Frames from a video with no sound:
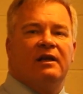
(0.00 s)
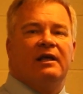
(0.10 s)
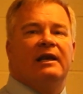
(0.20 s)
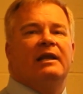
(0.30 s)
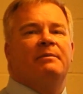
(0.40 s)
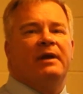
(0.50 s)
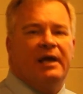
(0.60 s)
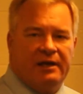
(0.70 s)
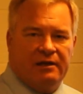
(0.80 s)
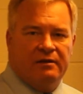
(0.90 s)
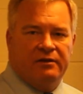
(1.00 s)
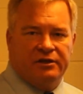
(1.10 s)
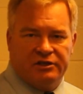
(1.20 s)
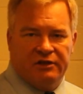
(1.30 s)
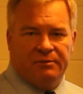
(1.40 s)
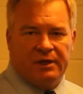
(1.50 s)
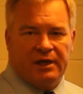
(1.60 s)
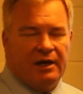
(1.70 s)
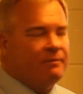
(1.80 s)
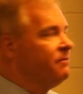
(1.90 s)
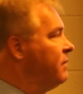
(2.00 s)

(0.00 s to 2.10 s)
eliminating the achievement gap.